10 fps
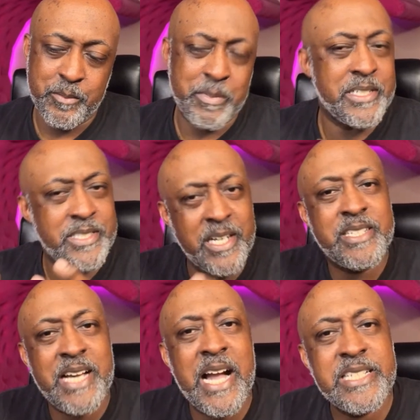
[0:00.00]
But Duck
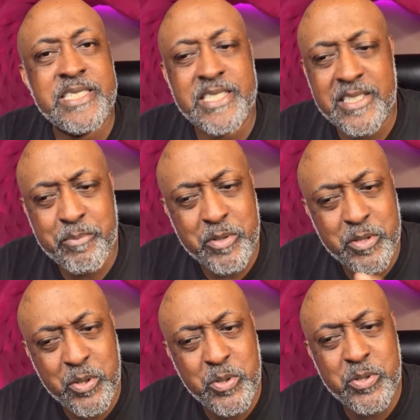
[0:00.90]
Dynasty, a
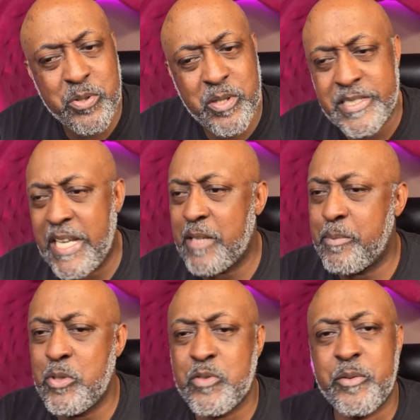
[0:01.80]
producer or executive
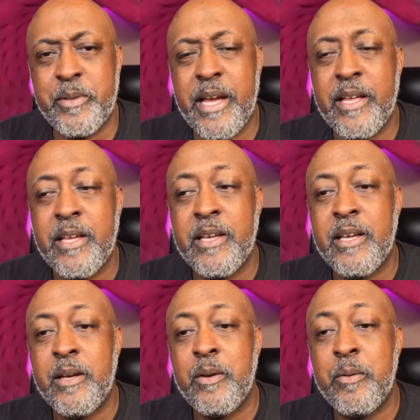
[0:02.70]
producer from that,
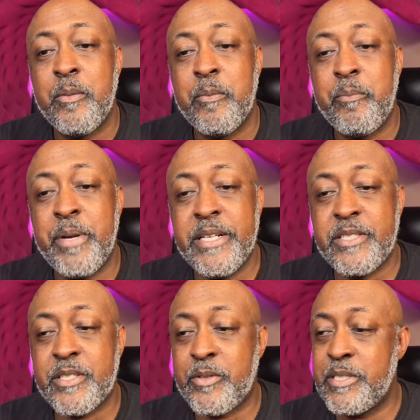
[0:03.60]

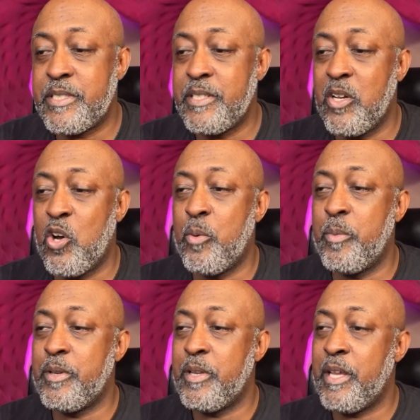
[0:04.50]
pitched Kristi
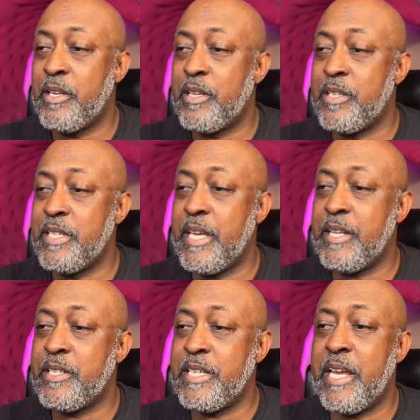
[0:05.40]
Noem and the
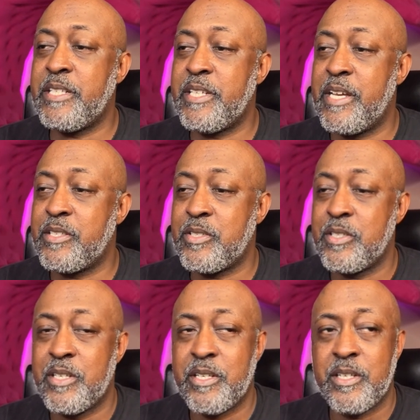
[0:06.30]
DHS
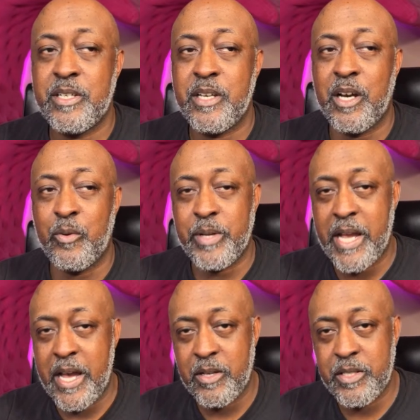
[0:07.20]
a
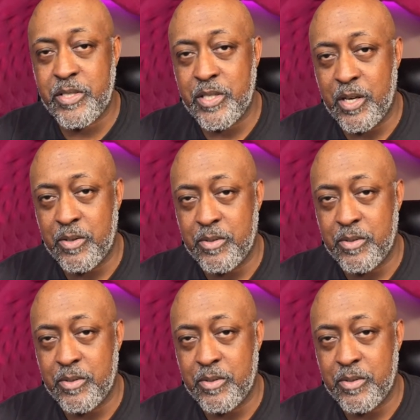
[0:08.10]
reality show.